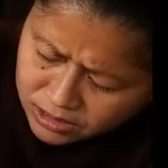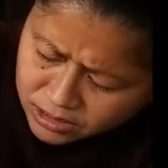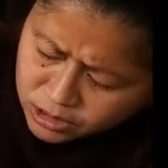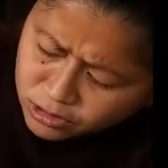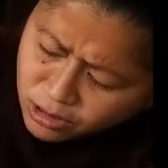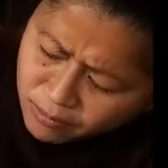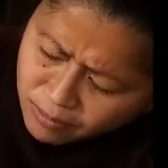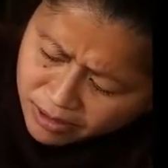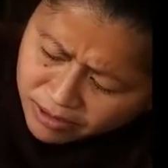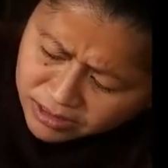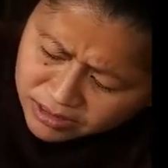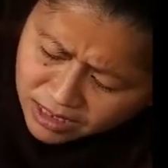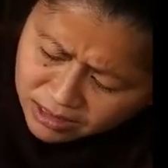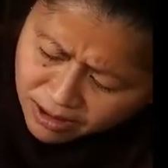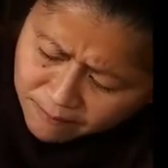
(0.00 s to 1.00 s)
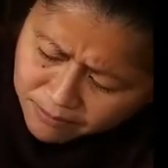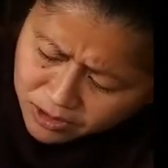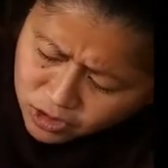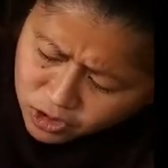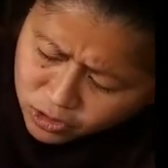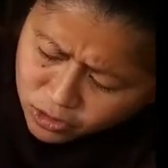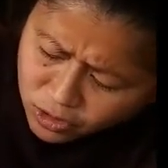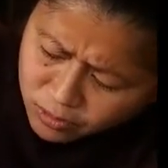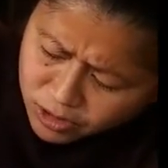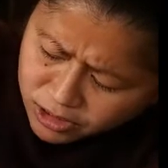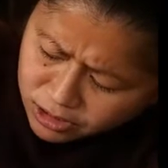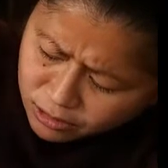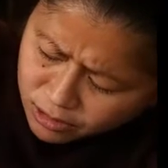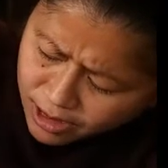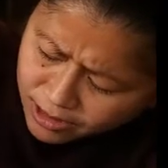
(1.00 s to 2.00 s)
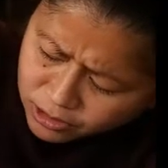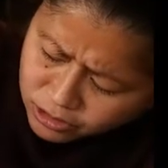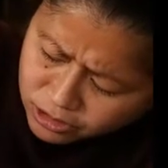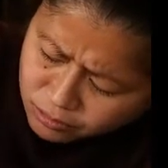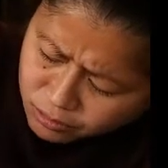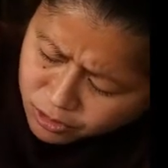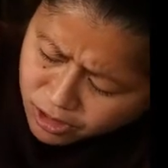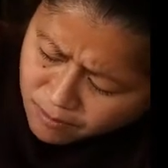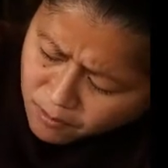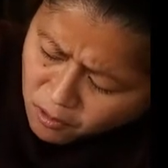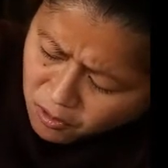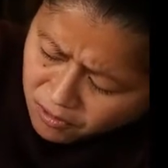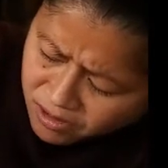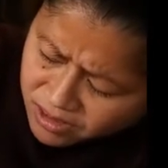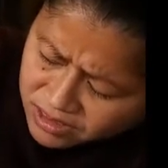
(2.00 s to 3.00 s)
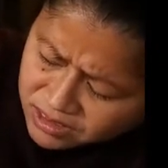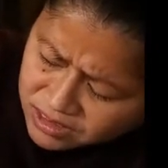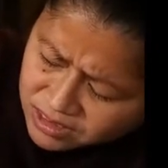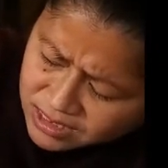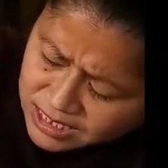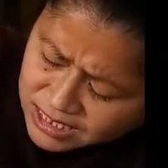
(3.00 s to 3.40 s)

Strawberries, not that much. Strawberries are actually pretty porous.